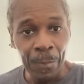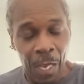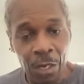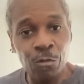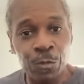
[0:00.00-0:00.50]

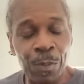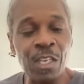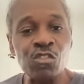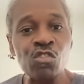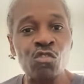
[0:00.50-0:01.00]
And he was being
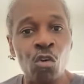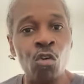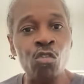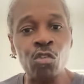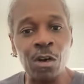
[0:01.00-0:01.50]

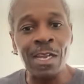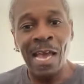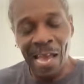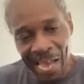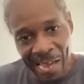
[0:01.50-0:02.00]
schooled on
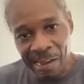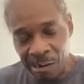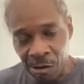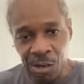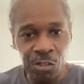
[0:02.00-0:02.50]

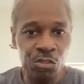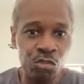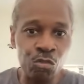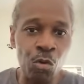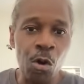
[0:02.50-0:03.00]
how
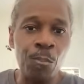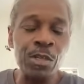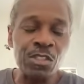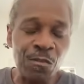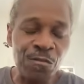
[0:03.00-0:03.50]
to
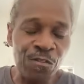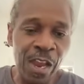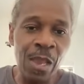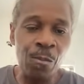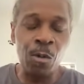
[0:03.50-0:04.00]
put the
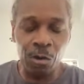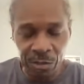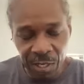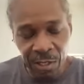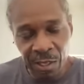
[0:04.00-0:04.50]
framework
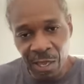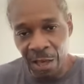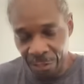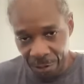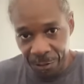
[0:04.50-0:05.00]

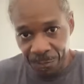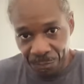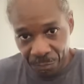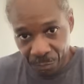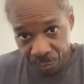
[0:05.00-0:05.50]
together
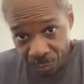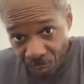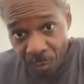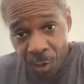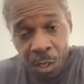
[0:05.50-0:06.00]

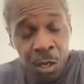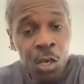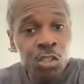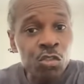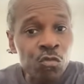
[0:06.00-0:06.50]

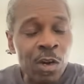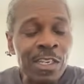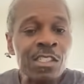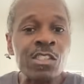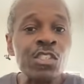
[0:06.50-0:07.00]
to run
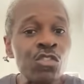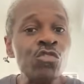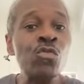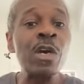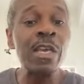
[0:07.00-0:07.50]
into the
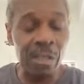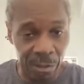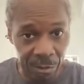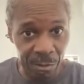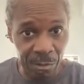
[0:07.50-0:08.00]
UN.
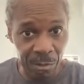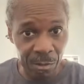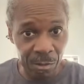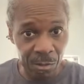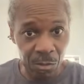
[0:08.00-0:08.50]

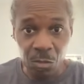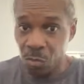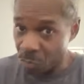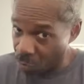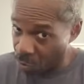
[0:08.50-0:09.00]

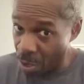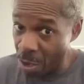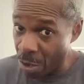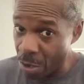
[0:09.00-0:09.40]
Yeah.